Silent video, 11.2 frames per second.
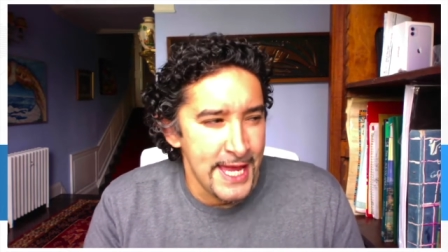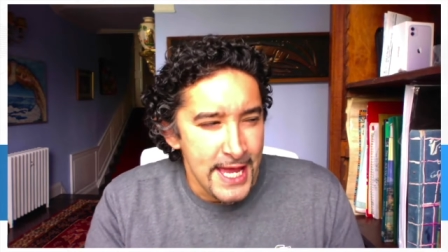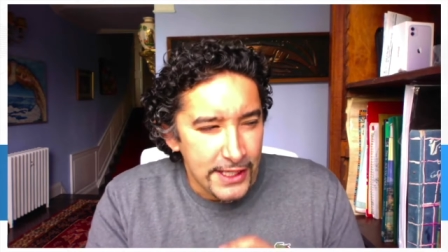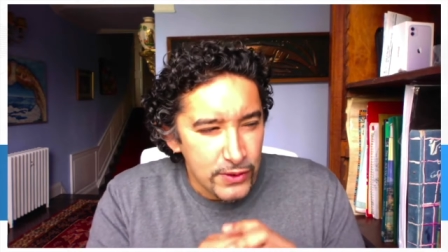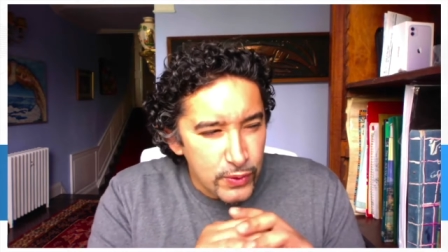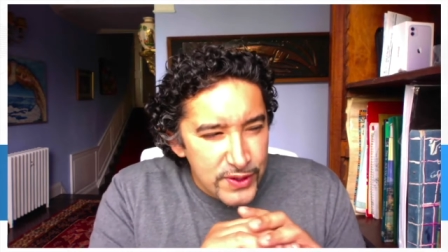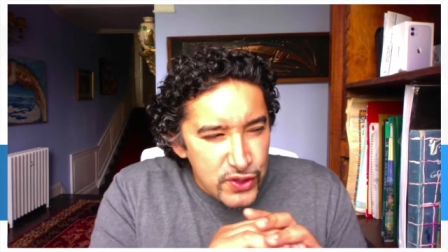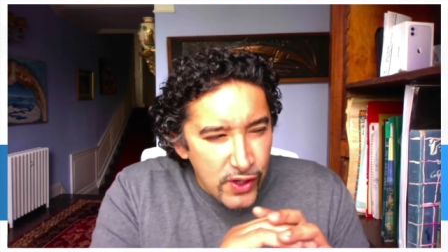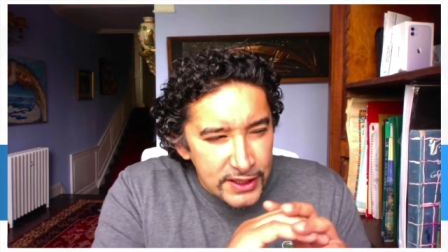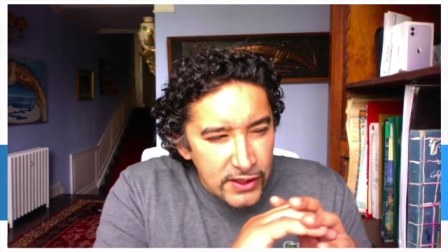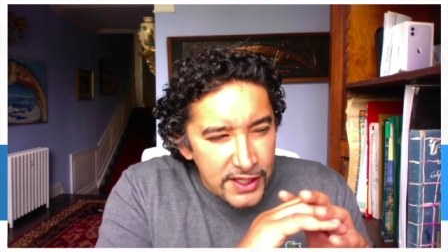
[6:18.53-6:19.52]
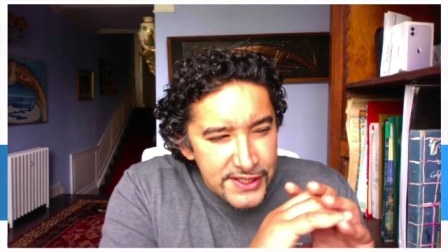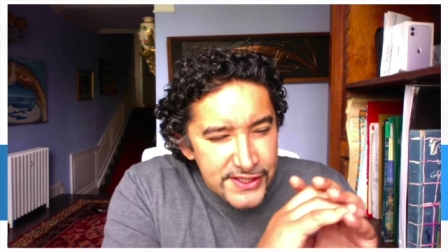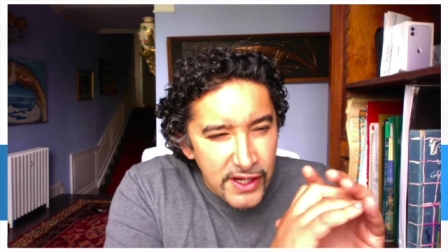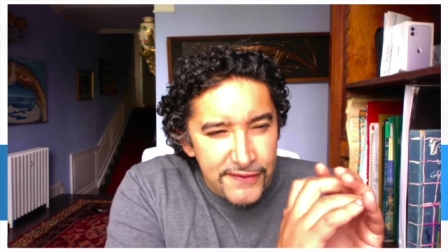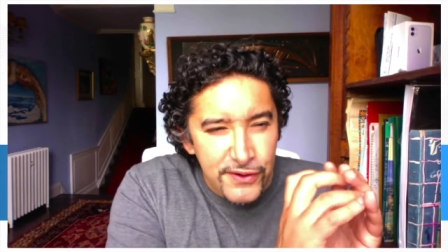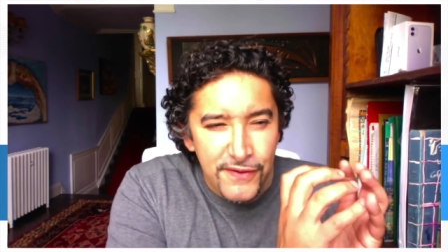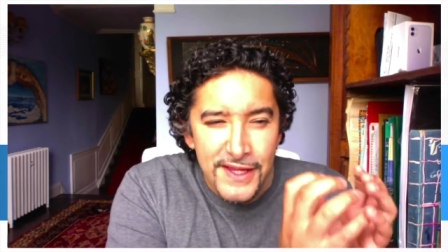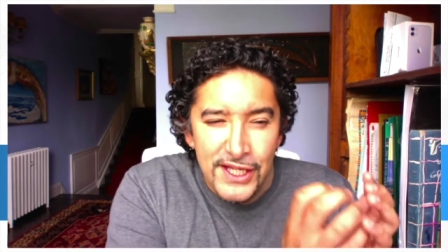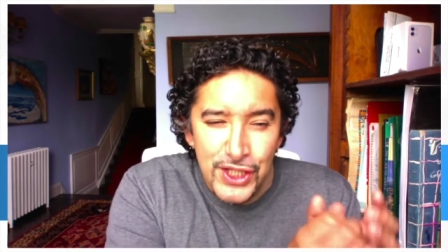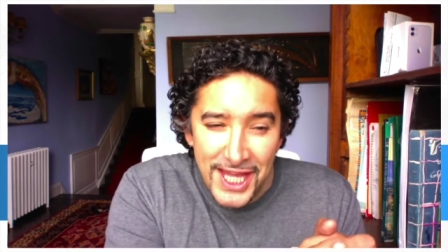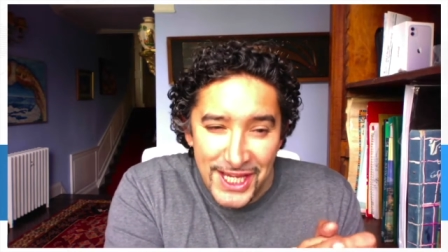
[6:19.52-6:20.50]
And I'd always try and kind of siphon off the
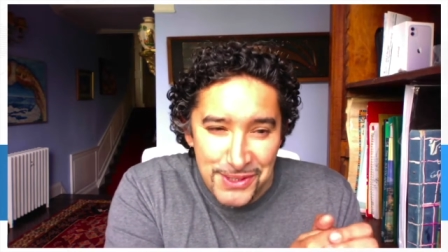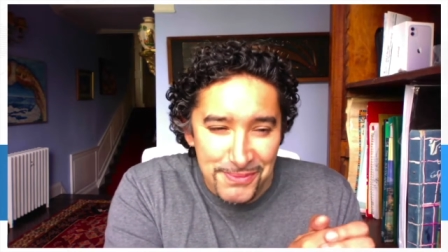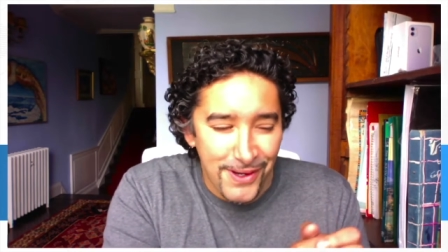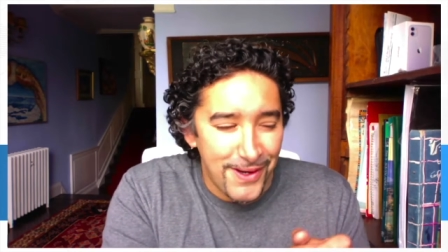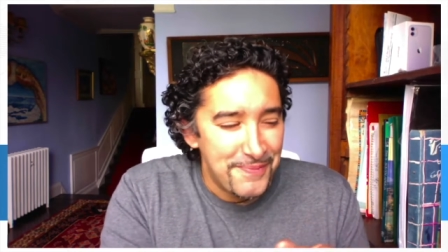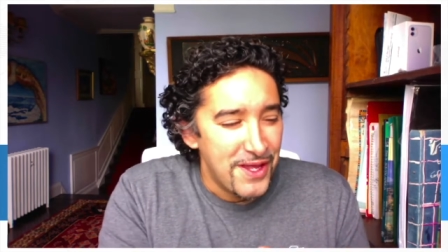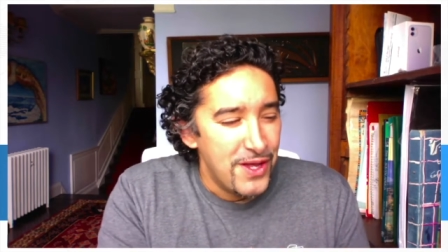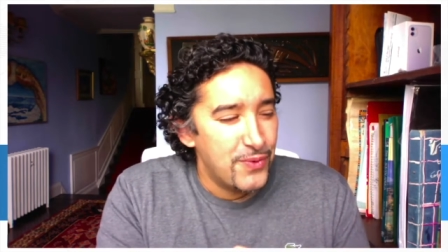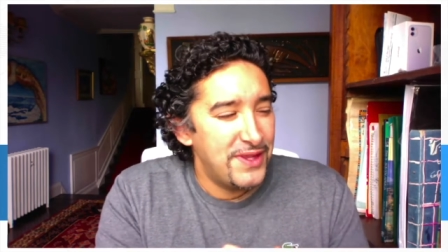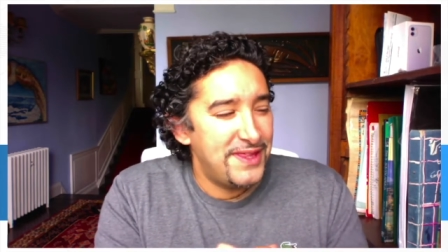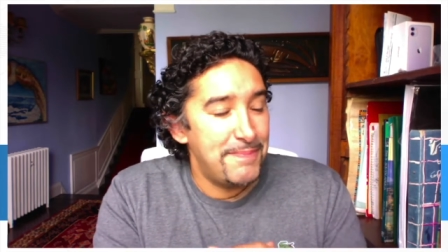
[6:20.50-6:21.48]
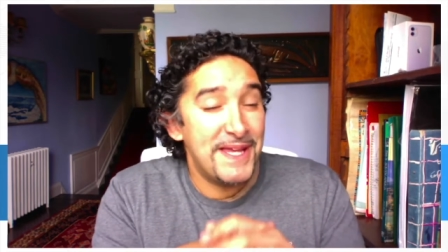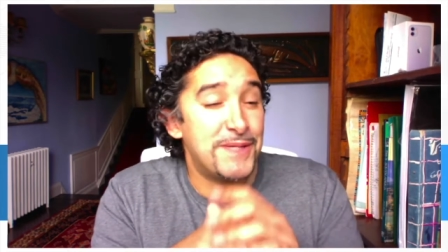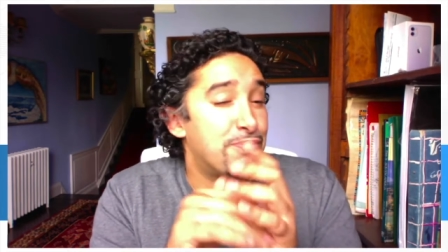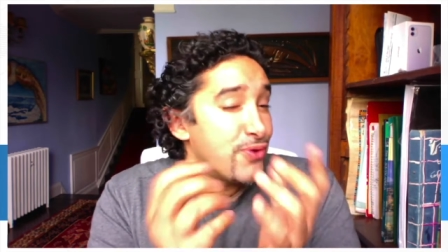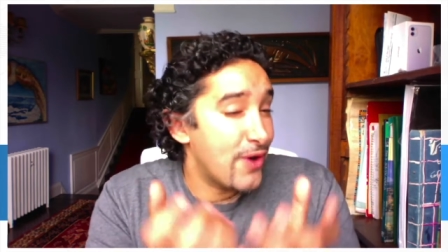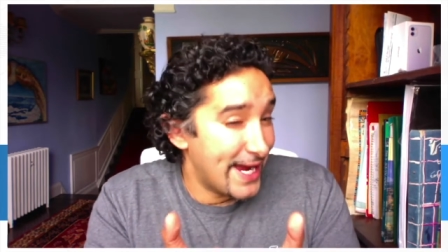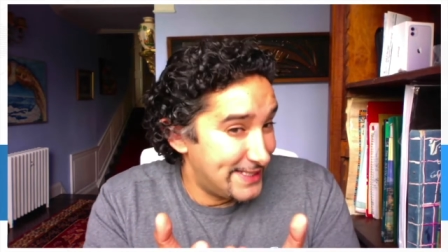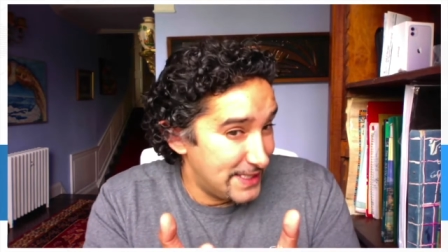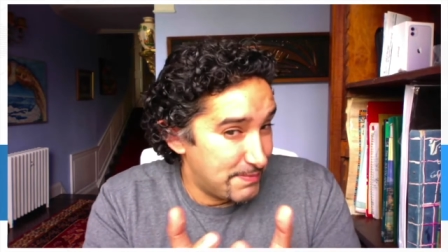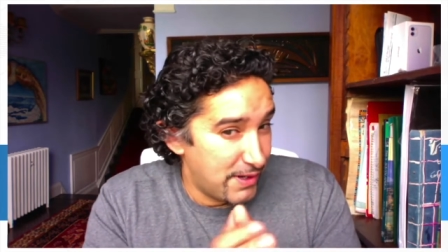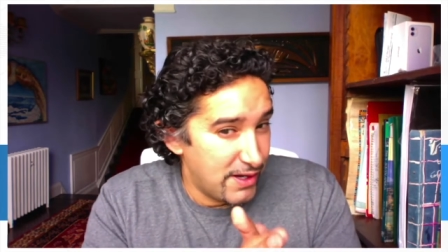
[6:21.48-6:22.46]
education part with the best practice
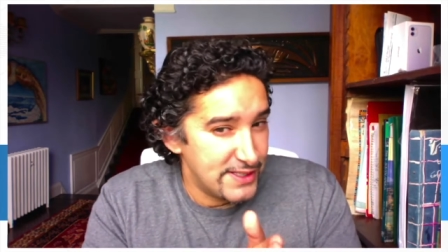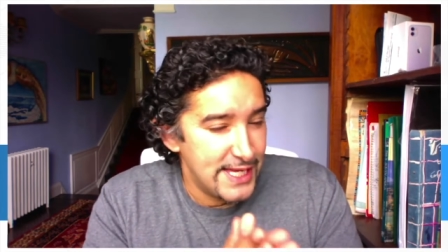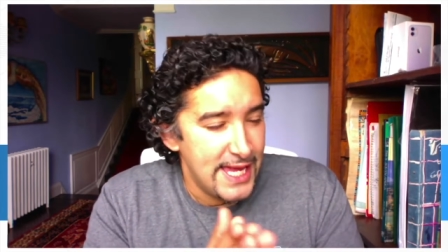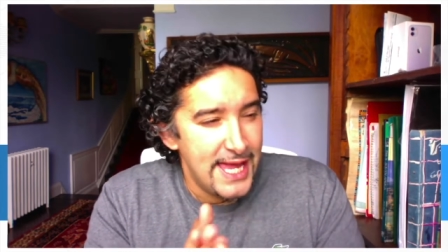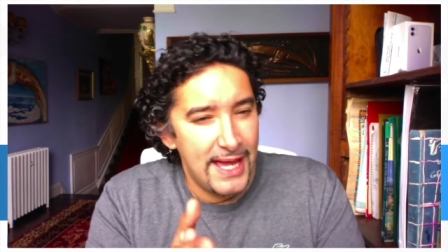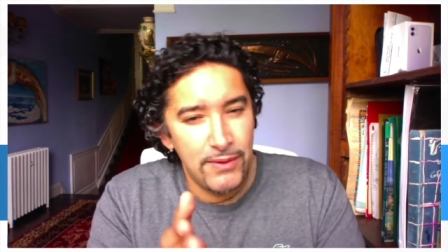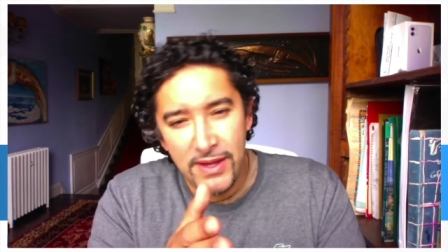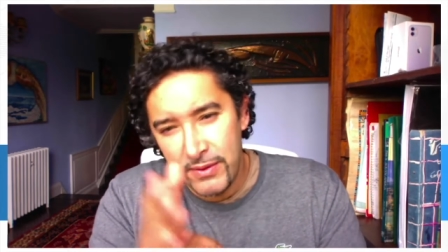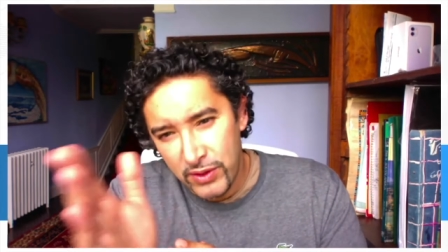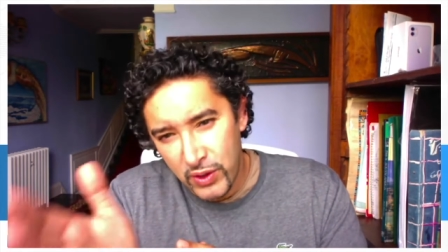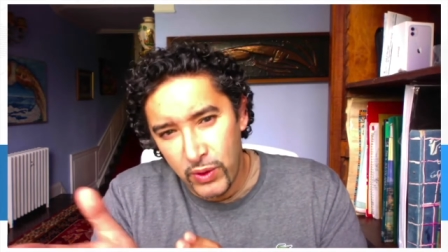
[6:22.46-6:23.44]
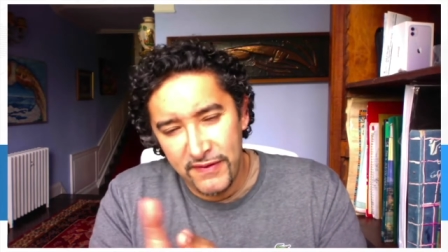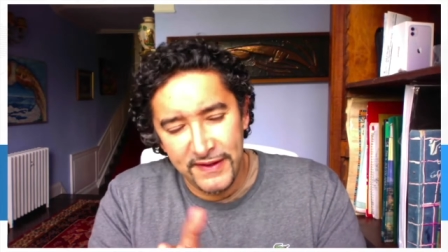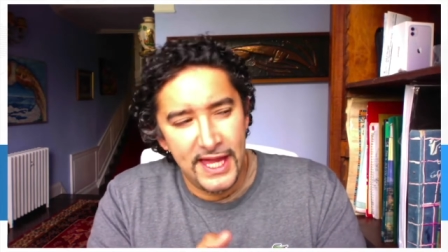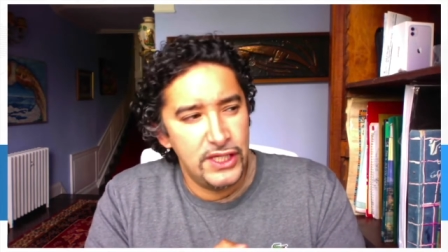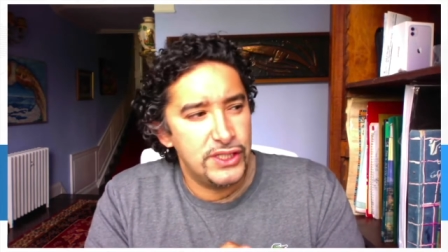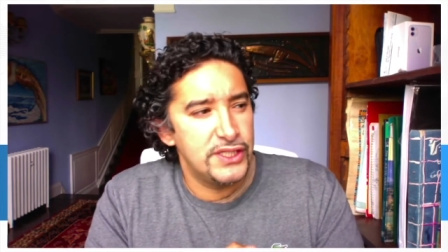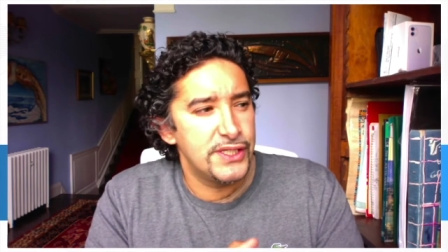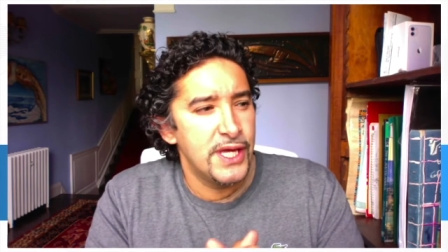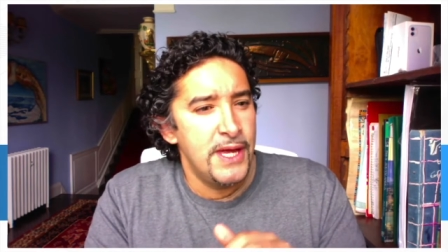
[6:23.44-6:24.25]
parts and then the qualifications,